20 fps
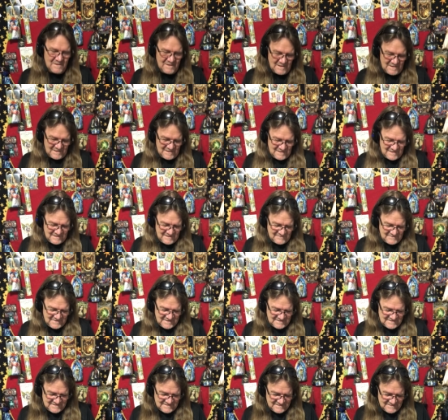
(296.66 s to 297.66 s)
I love
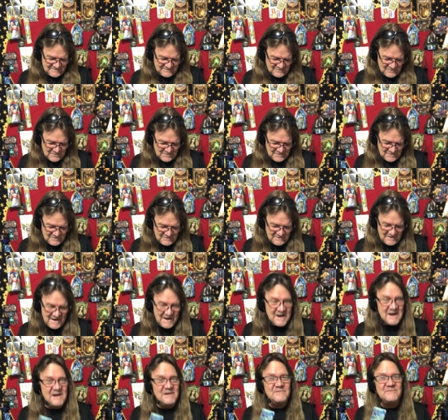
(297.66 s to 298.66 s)
it for you.
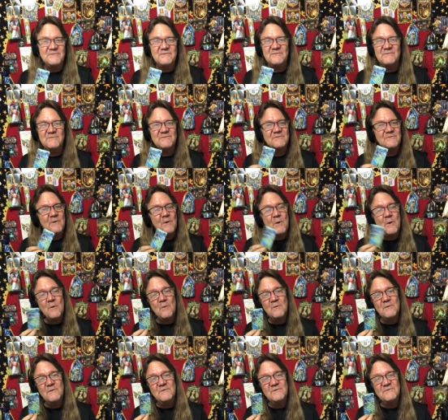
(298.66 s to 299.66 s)
Eights are
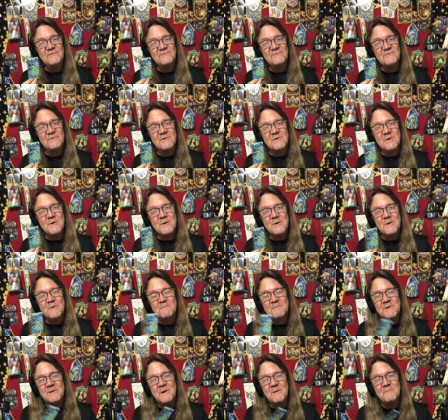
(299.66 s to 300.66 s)
always
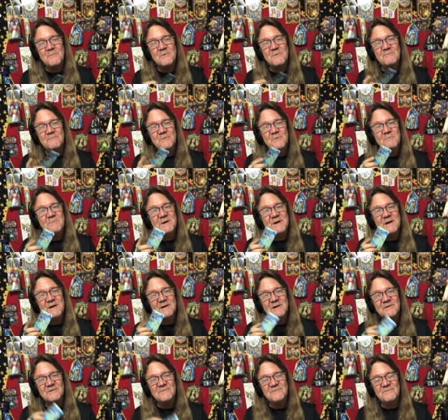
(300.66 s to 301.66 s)
um, a number of new
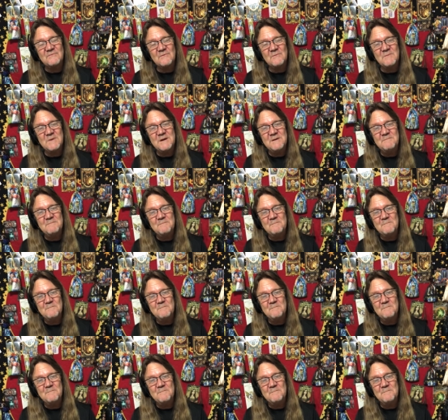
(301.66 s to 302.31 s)
beginnings for me.